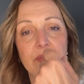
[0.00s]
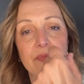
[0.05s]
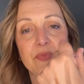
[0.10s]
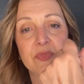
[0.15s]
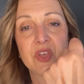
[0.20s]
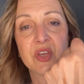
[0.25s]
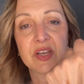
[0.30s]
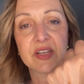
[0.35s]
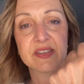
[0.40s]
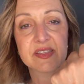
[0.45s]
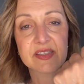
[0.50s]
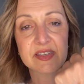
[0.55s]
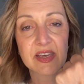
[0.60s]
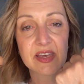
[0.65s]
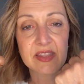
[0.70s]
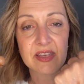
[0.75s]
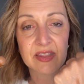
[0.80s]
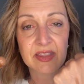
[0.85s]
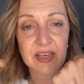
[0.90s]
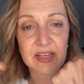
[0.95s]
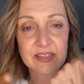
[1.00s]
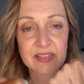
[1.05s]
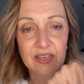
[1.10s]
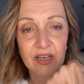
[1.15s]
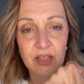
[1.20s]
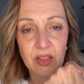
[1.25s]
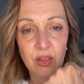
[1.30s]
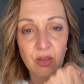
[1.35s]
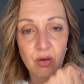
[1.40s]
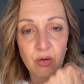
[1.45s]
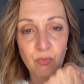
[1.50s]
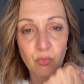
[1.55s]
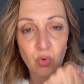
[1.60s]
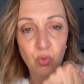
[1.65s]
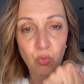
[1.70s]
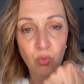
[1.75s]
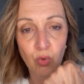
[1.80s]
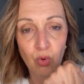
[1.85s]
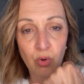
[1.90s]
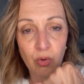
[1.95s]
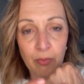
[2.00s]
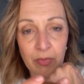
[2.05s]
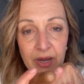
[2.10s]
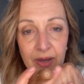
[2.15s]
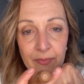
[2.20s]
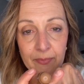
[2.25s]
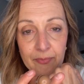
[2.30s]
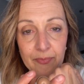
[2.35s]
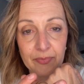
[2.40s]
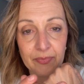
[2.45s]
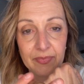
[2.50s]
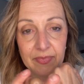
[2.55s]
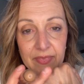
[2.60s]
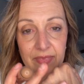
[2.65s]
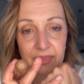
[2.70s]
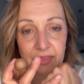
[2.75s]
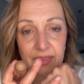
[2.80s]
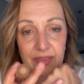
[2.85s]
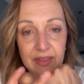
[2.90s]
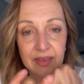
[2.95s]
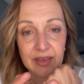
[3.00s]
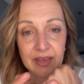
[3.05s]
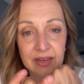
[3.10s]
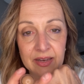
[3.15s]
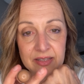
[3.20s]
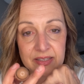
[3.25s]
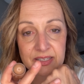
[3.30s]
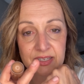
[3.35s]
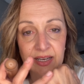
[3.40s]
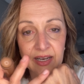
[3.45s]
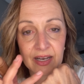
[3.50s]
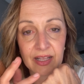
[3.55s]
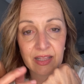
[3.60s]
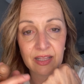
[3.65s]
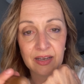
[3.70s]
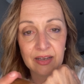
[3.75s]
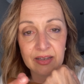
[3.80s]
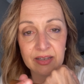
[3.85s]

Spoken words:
You can see that that's a lot more warmer in its color.